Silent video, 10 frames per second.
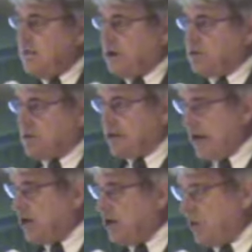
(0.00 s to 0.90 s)
Because in the
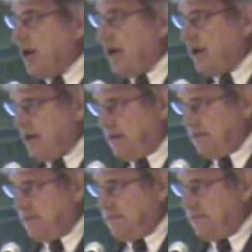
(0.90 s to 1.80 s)
county where I
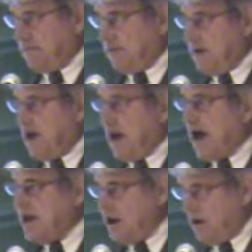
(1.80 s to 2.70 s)
live,
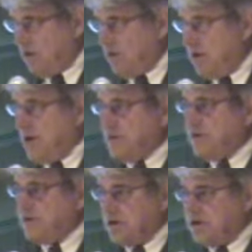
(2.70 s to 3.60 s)
I know
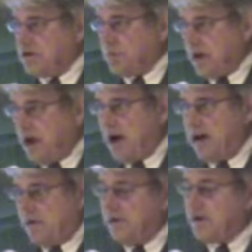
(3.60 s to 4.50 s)
that the judges
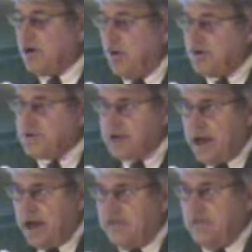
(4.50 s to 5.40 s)
rely on their court
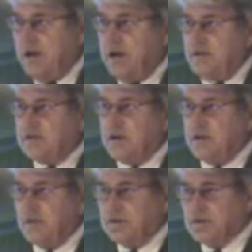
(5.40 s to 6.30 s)
staff to
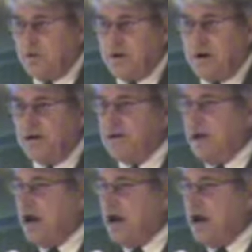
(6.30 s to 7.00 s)
tell them what's going on.